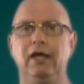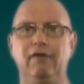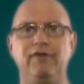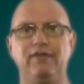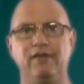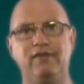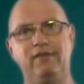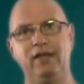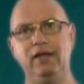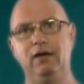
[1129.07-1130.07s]
If it's a
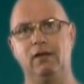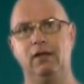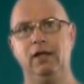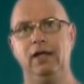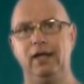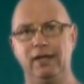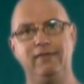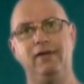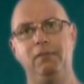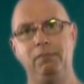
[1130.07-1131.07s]
steel, is
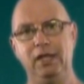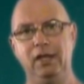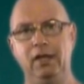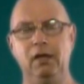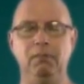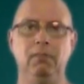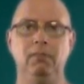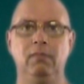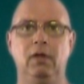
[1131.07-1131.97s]
it a medium?